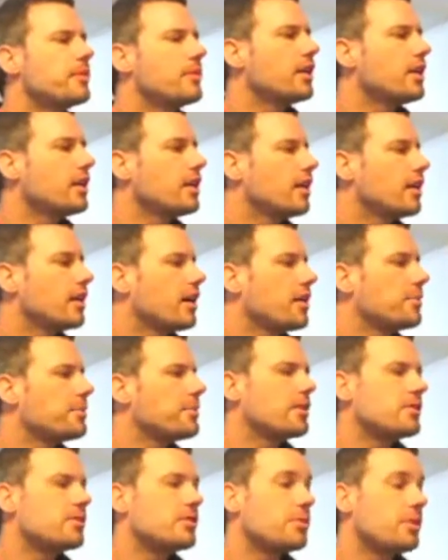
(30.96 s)
Yeah,
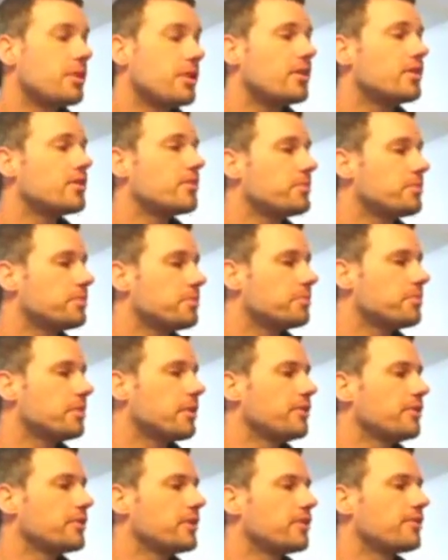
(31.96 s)
to be
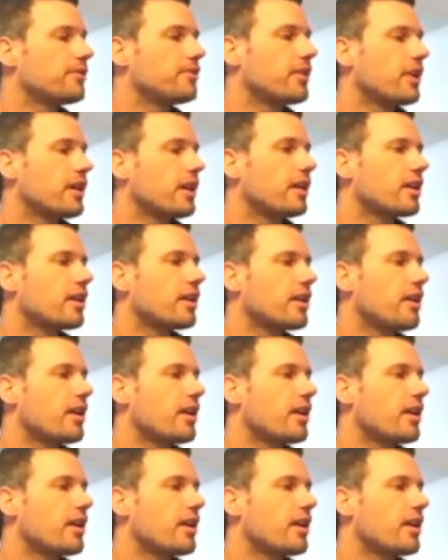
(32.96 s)
perfectly frank,